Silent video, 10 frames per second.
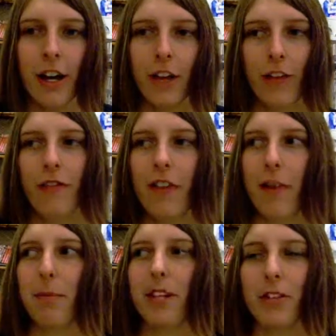their
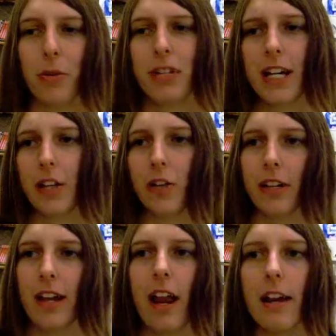family is always like
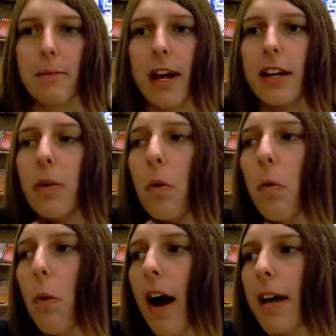looking at them like,
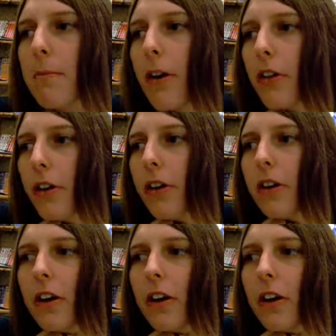why, mother?